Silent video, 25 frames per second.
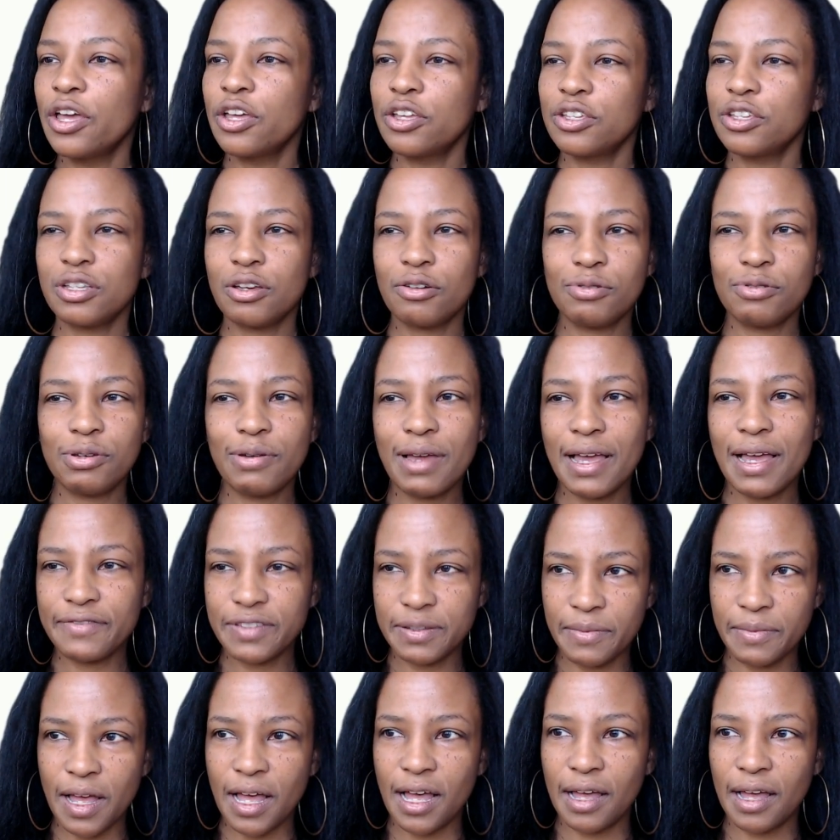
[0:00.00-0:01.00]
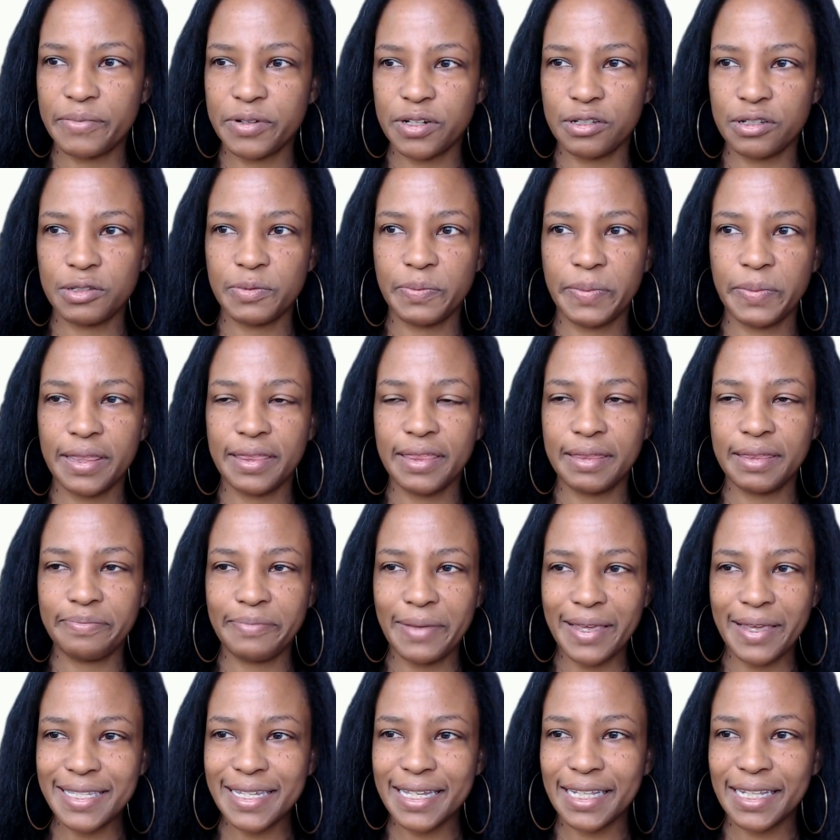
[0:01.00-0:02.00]
So you have some options, but
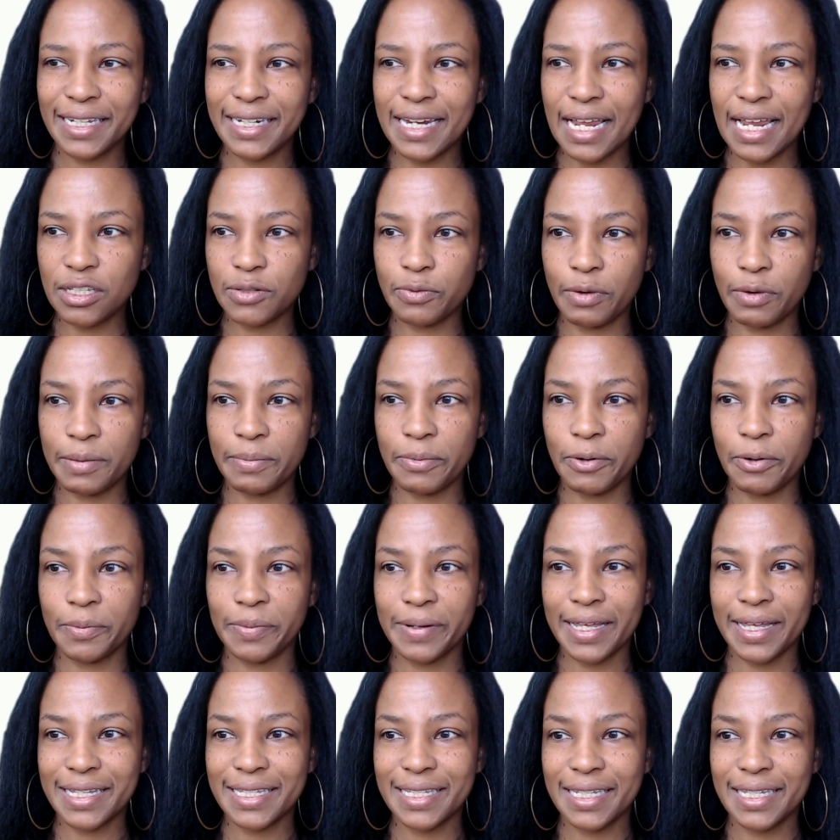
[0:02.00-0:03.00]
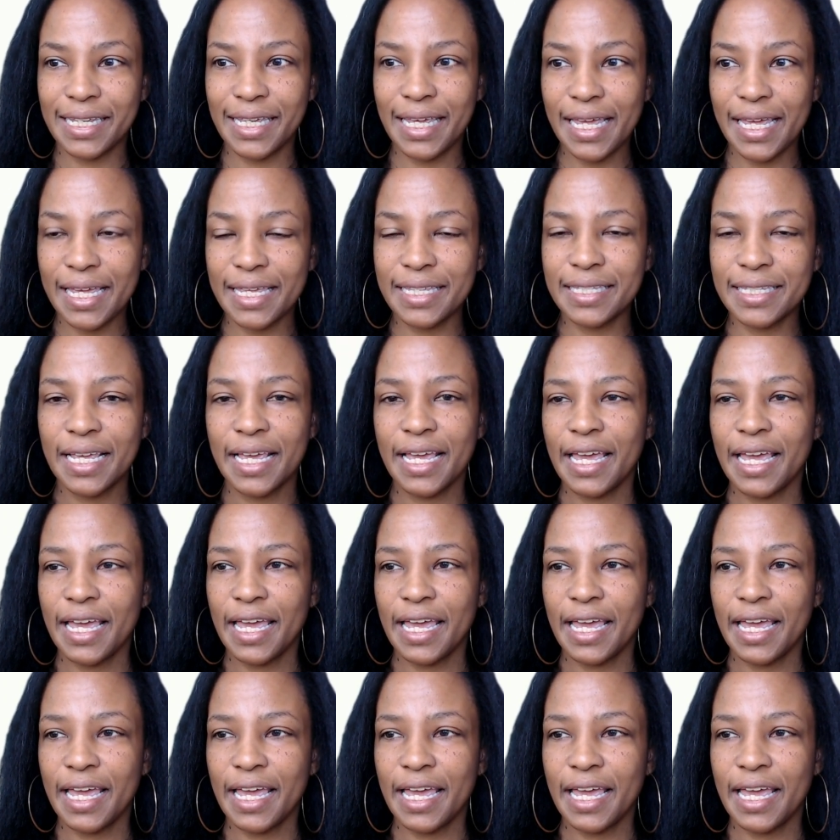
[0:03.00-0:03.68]
basically that's what Perplexity is.